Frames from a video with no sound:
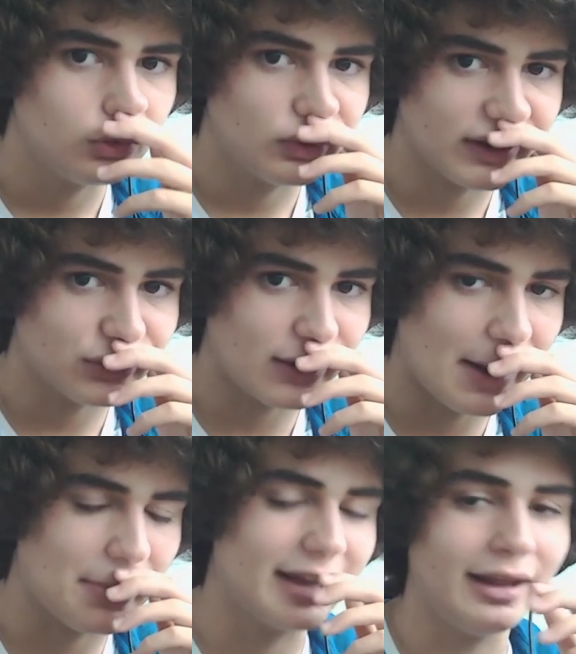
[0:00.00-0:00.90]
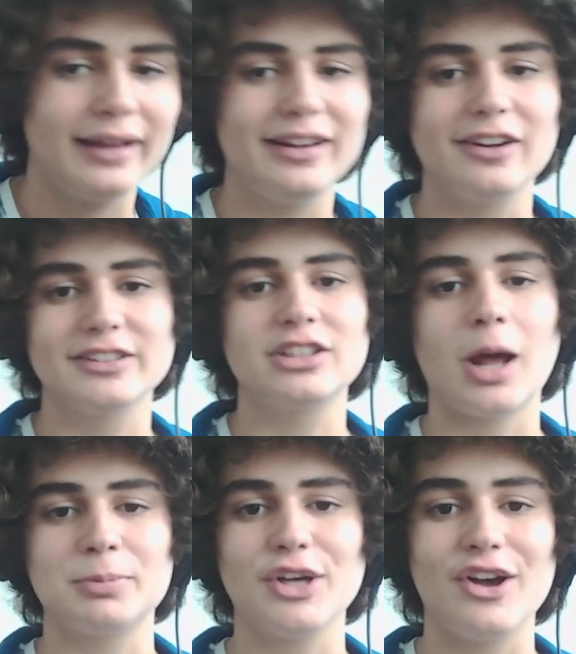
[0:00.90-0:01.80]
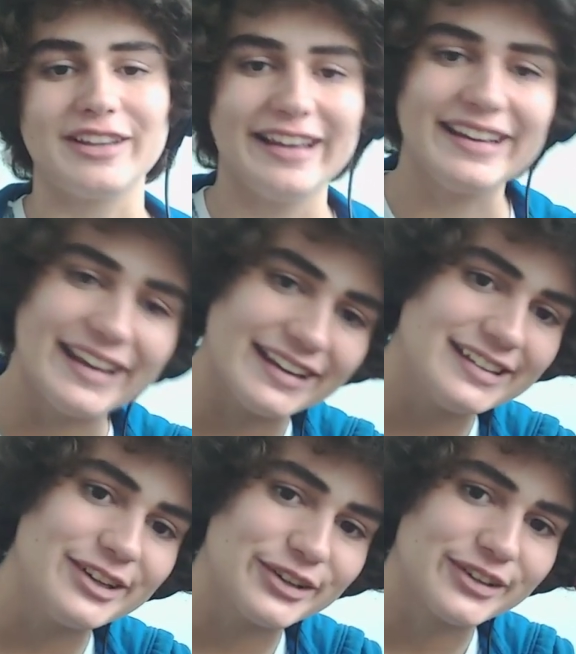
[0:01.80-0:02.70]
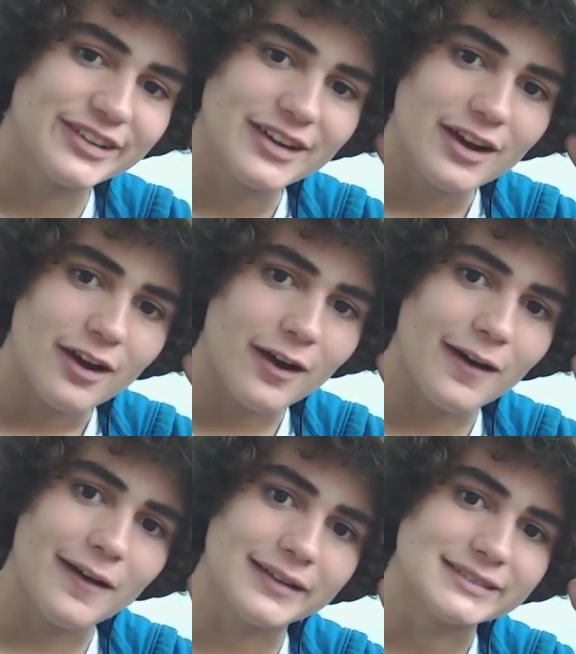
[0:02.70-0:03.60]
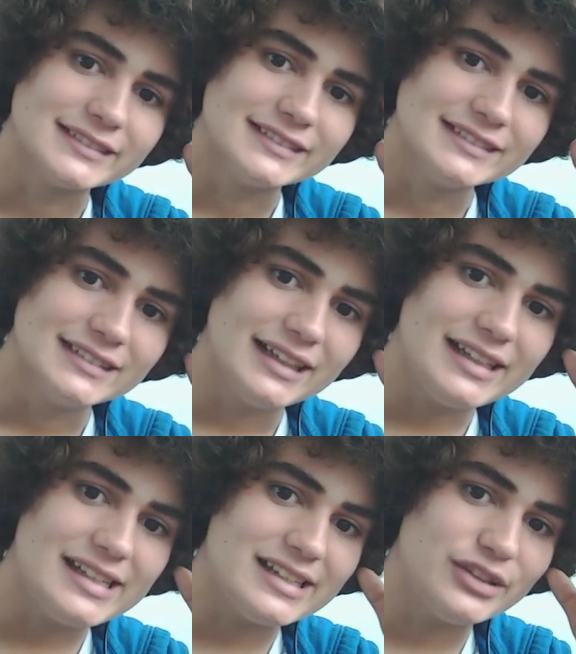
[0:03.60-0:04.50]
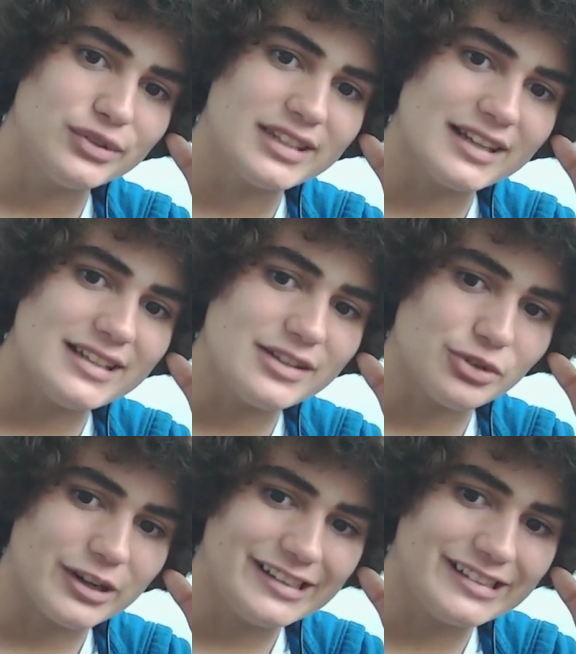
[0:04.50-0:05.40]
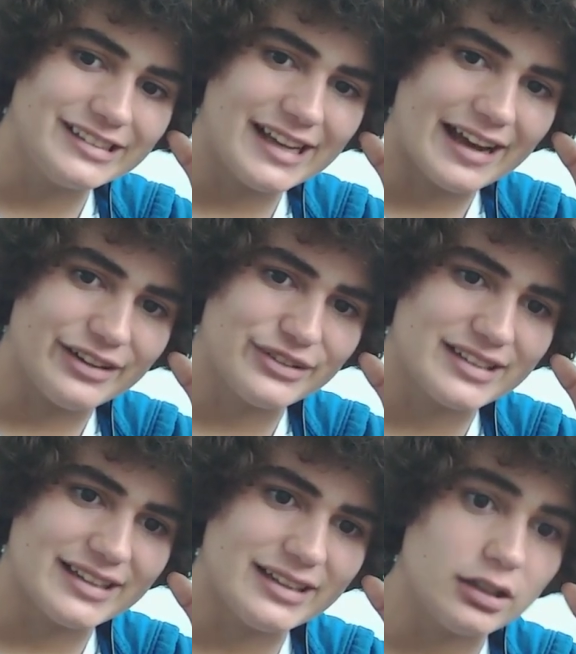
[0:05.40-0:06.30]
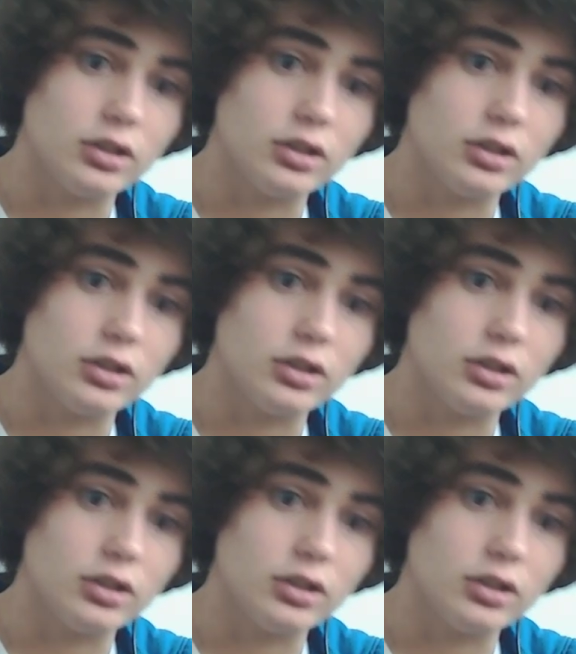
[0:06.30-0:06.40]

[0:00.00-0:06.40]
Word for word: Wait, crap. I I gotta stop talking. I can't hear. Uh. E. You said E, right? Yeah, you said E.